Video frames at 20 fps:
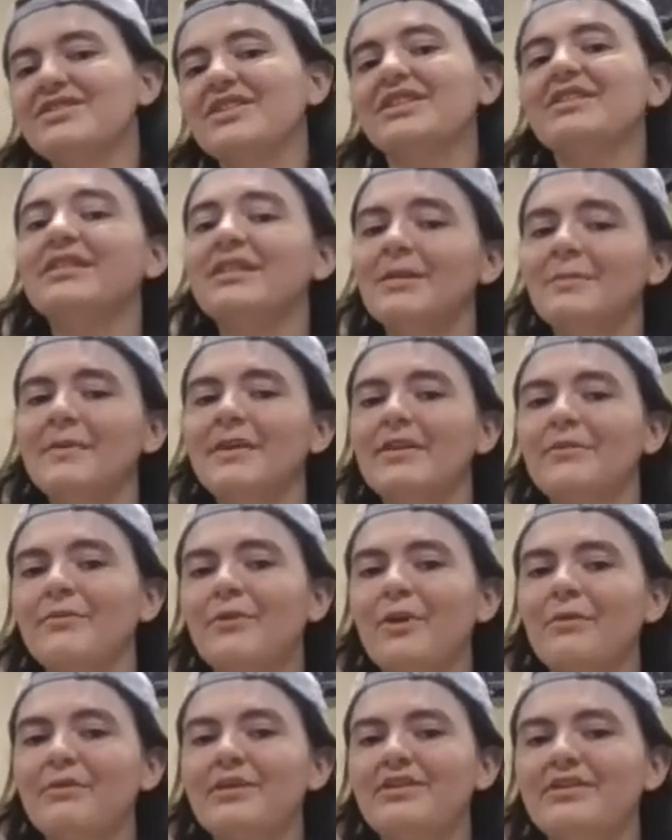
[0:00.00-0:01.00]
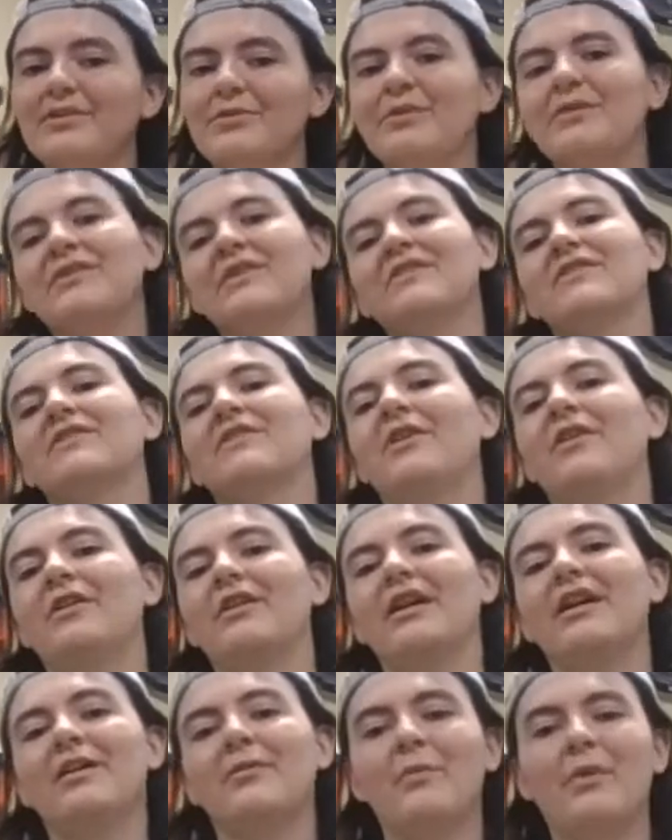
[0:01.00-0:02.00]
a little bit of what we do with this song
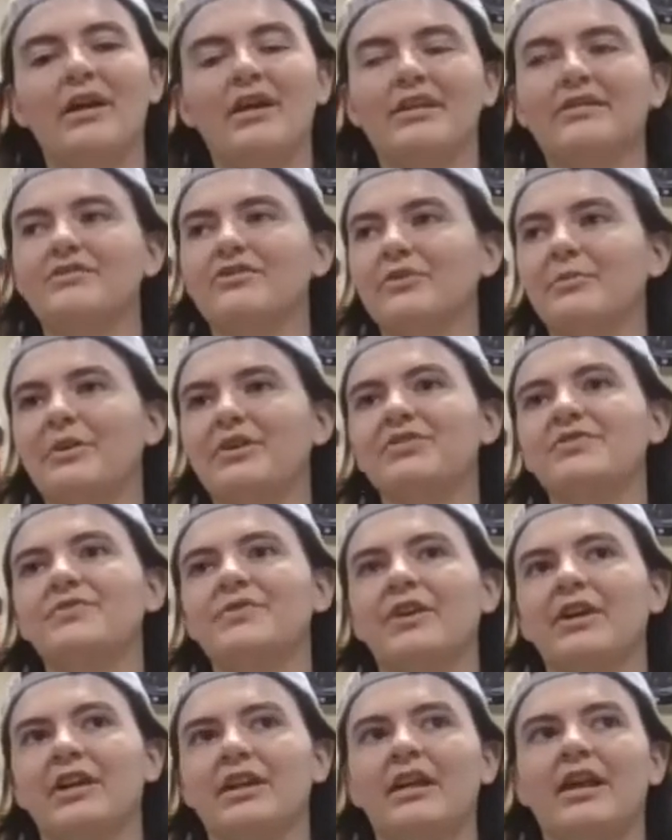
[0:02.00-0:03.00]
and why it's so much fun